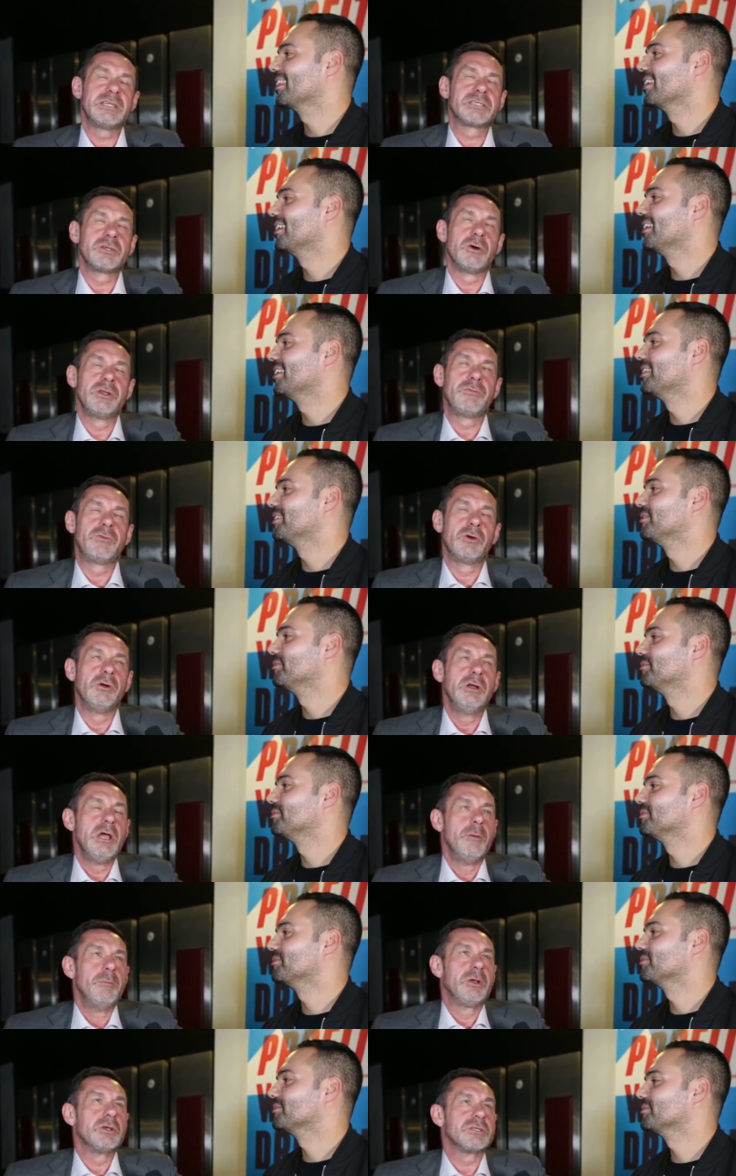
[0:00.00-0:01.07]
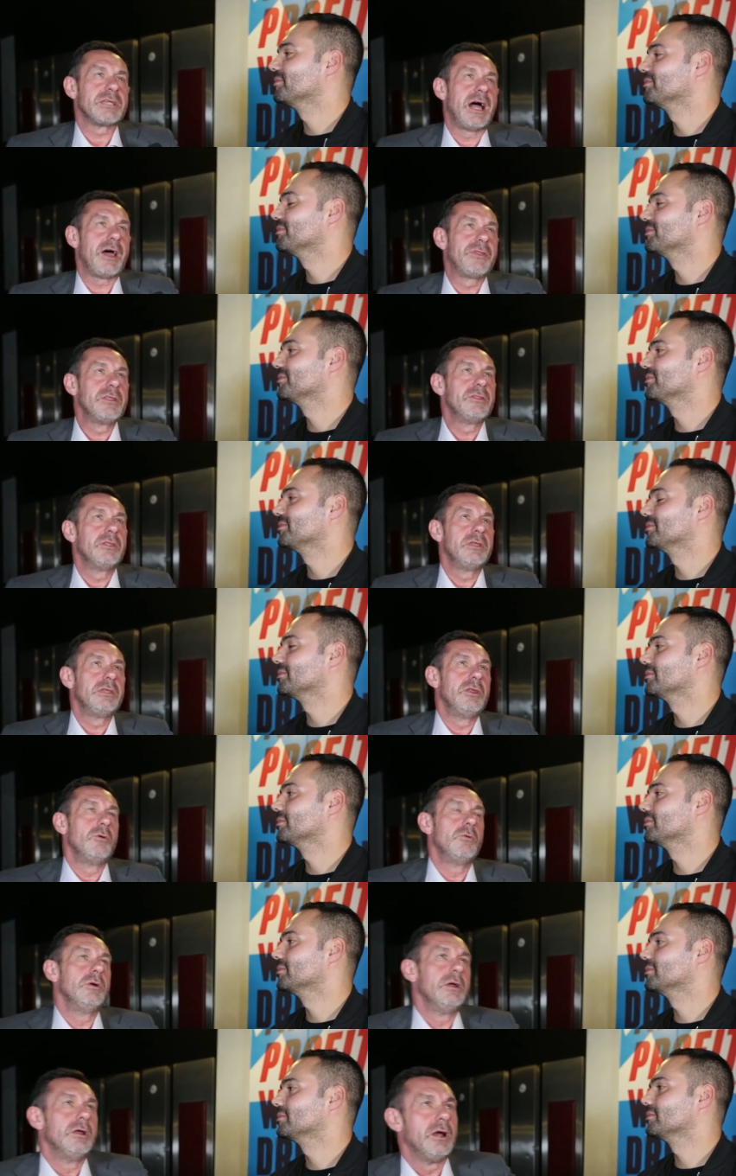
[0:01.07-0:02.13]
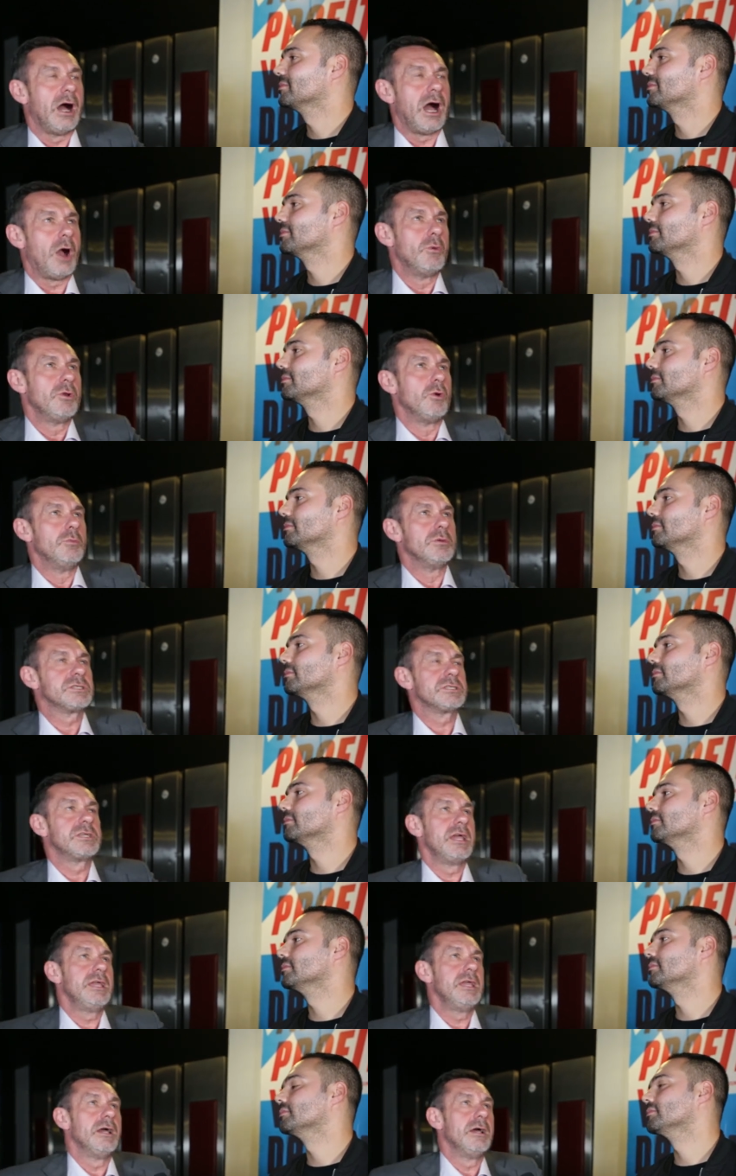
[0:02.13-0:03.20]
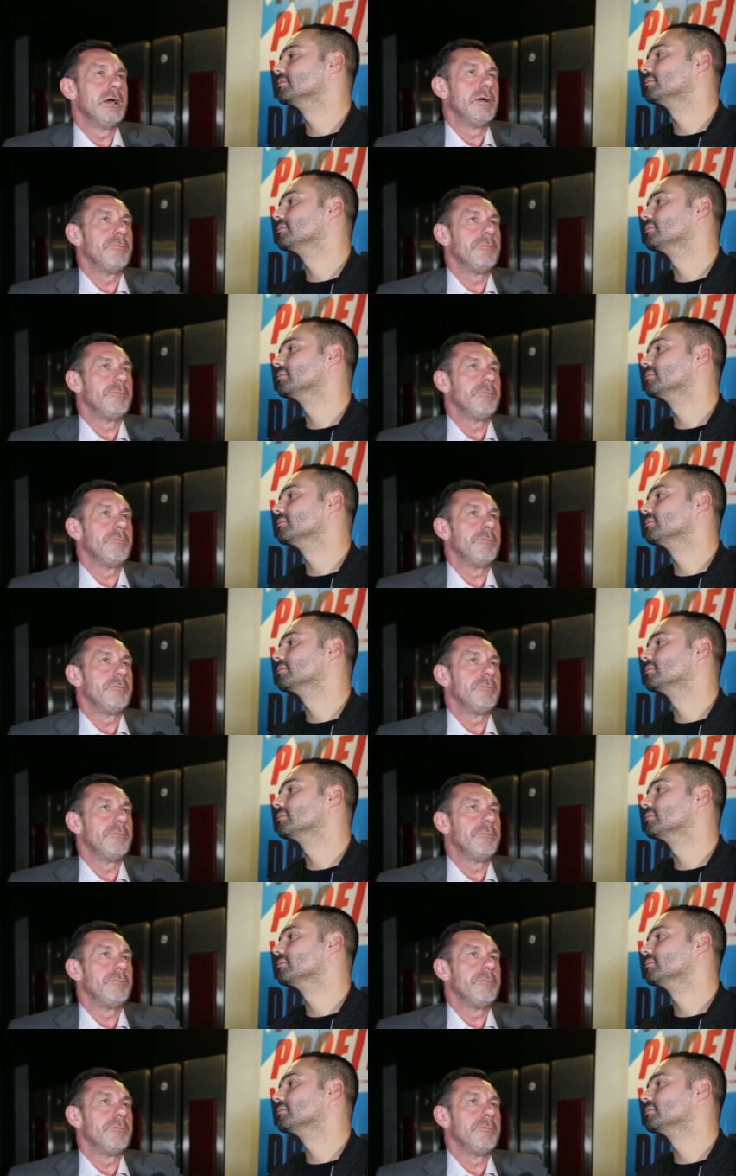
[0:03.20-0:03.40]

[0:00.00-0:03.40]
Speaker 1: it's so difficult because I think, you know, I would almost say